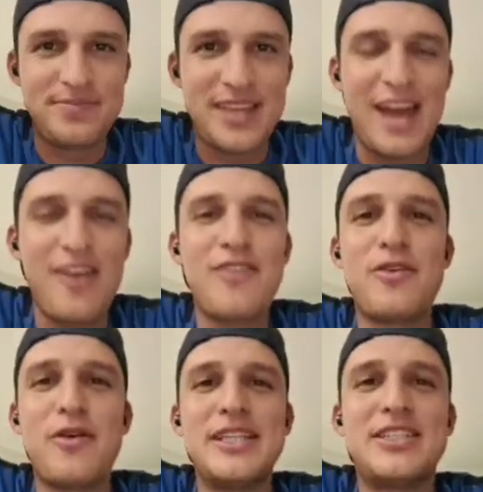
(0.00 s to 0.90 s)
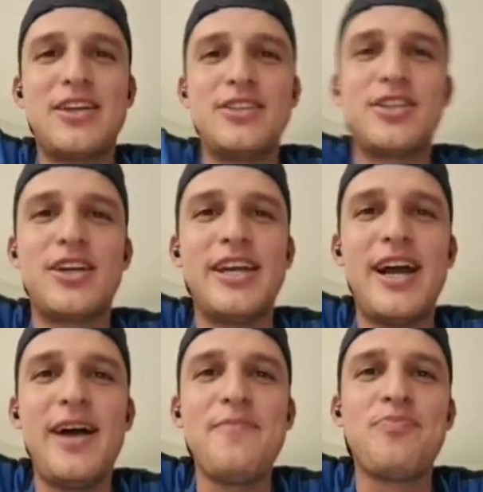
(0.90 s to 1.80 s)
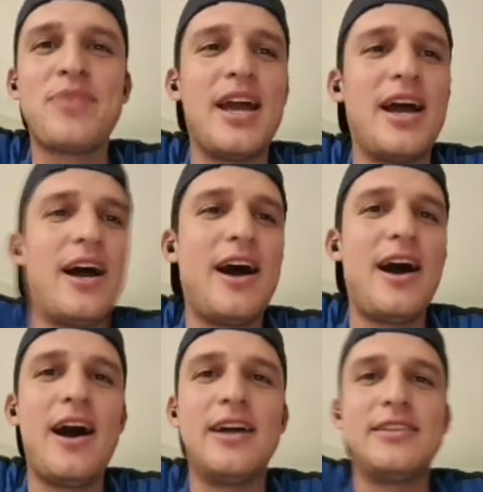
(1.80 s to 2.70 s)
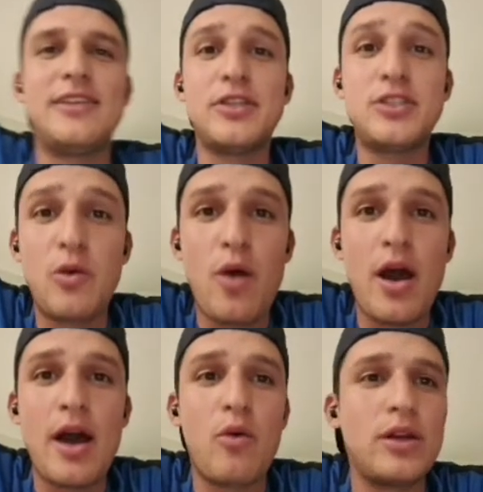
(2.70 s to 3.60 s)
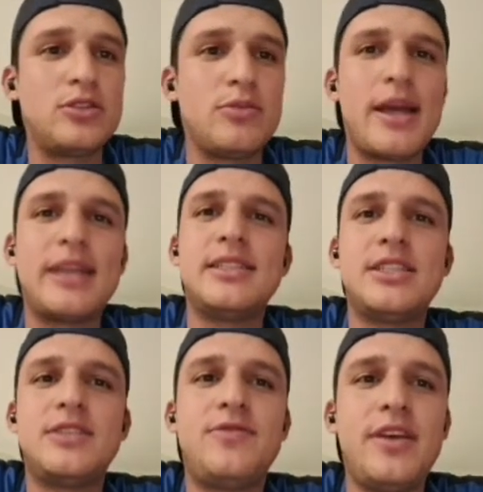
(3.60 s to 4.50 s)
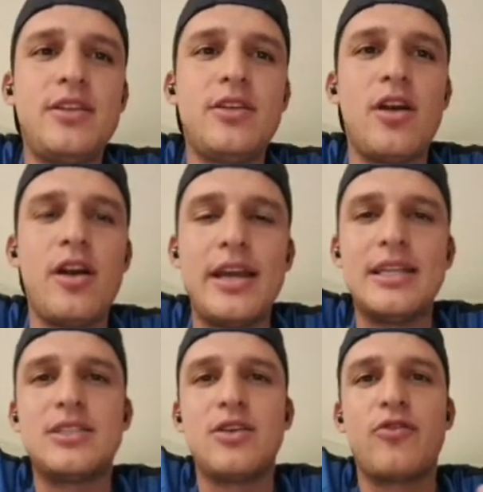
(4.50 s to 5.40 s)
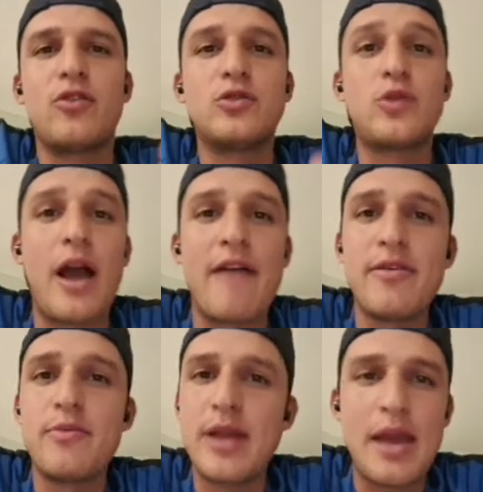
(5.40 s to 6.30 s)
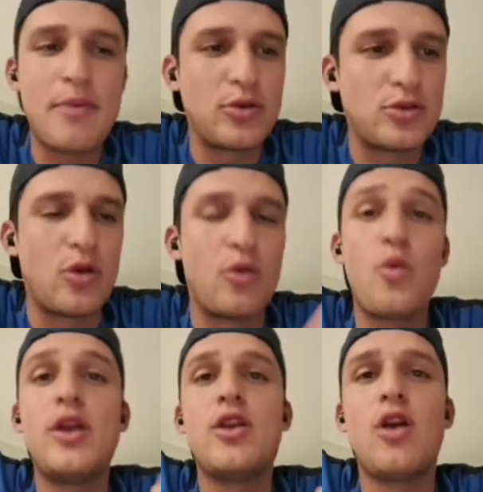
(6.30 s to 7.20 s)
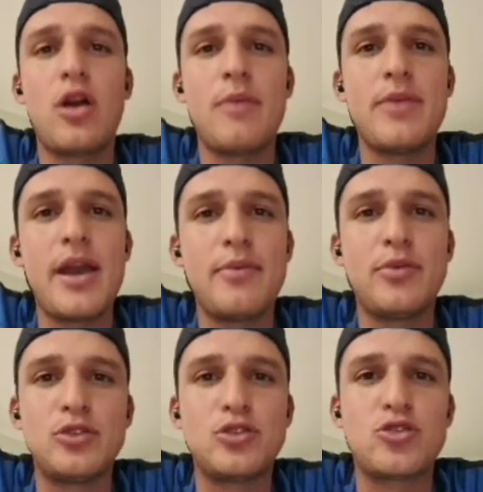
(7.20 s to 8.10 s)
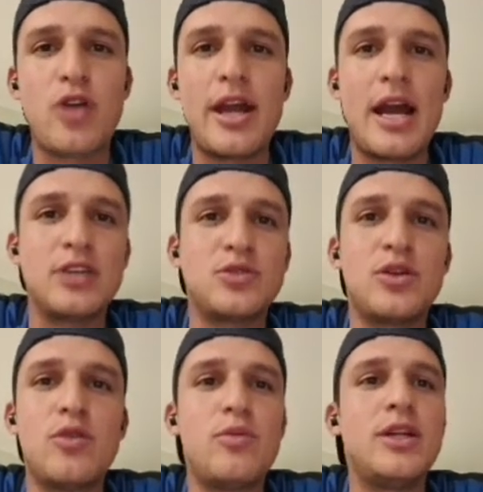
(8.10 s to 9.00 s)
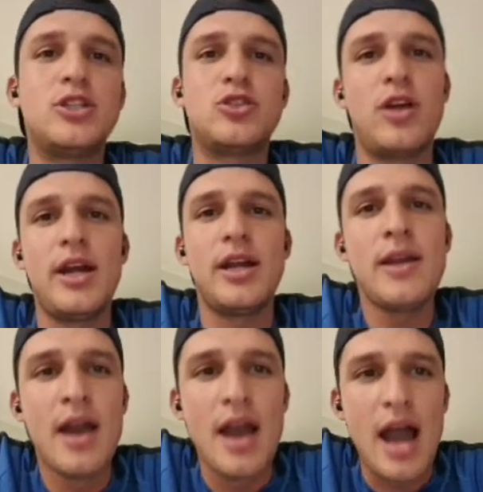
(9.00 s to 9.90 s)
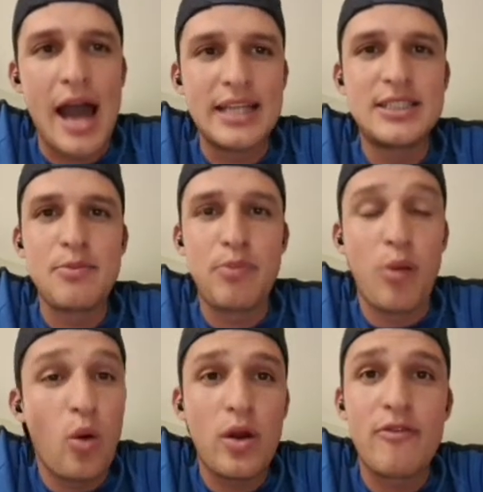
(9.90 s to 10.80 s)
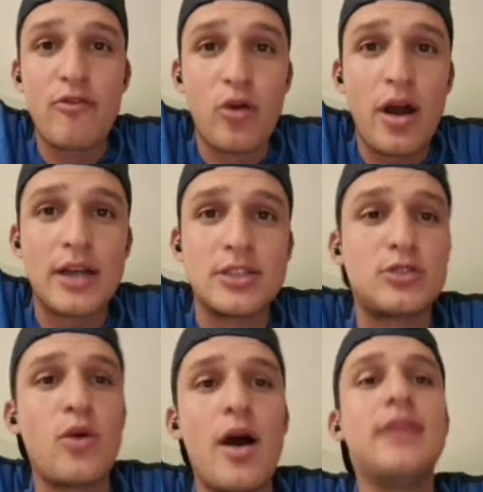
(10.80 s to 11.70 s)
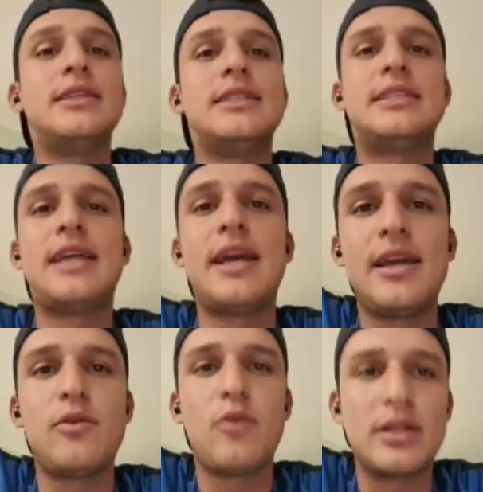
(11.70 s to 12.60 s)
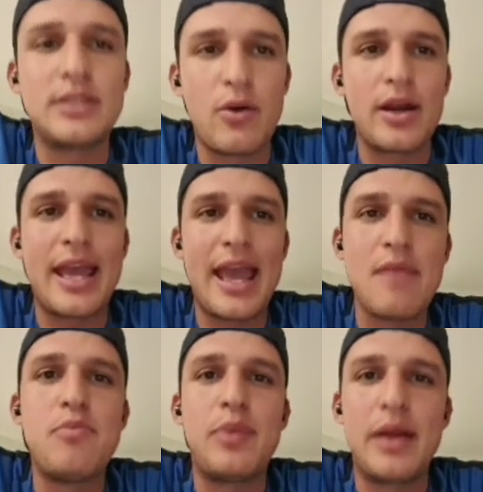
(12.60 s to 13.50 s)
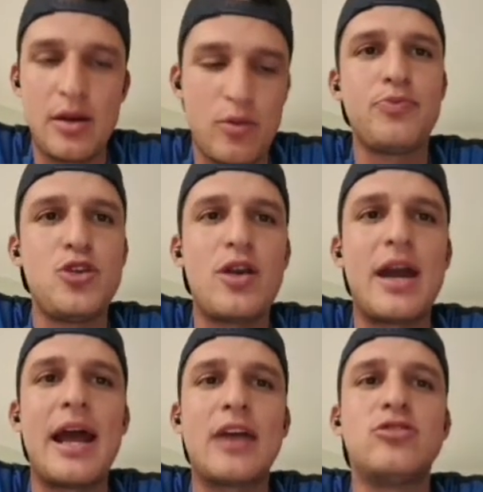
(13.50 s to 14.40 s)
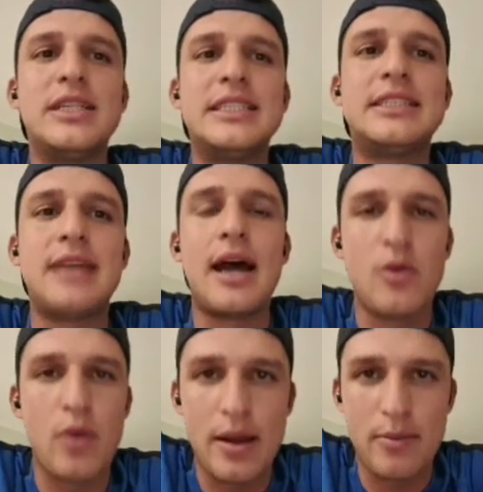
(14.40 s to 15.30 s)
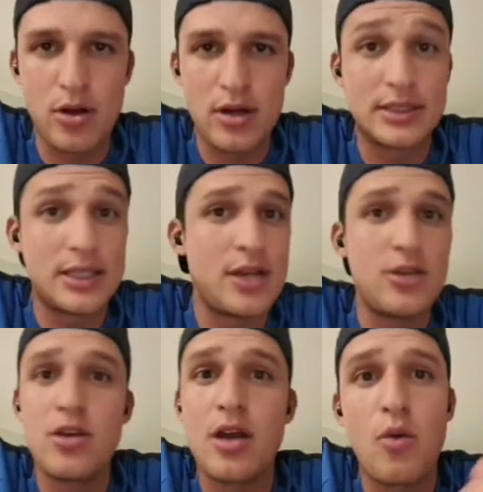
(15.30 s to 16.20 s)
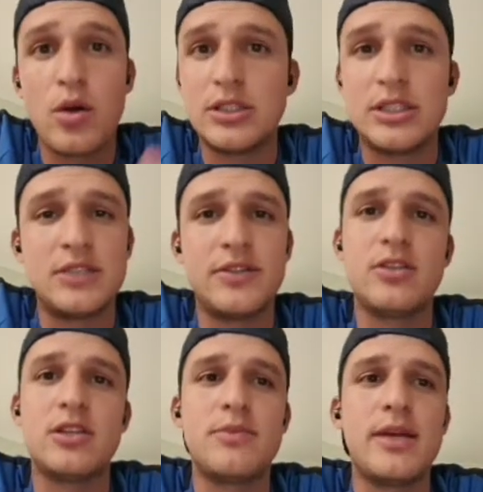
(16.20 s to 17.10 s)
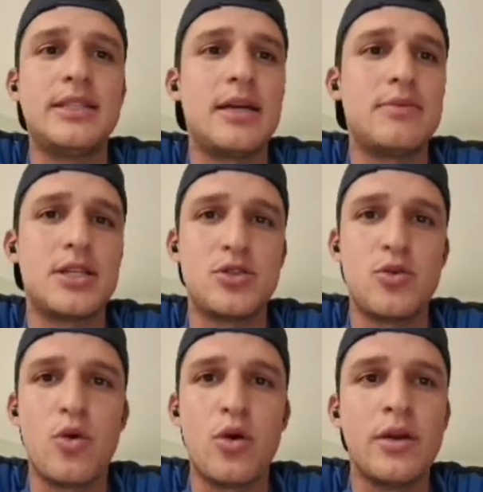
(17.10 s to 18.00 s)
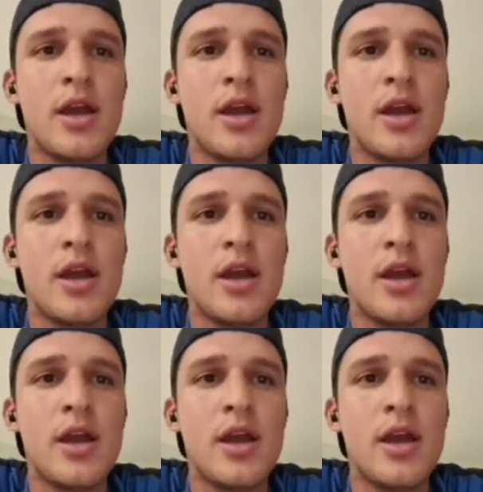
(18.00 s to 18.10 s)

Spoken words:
Hello everyone, it's Sergio here. The reason why I wanted to make this video is, of course, we haven't been able to, or we're not going to be able to train as we normally train. And it's important for us to understand what's our game plan. You can actually study what I'm going to say and you can watch this video as many times as you want.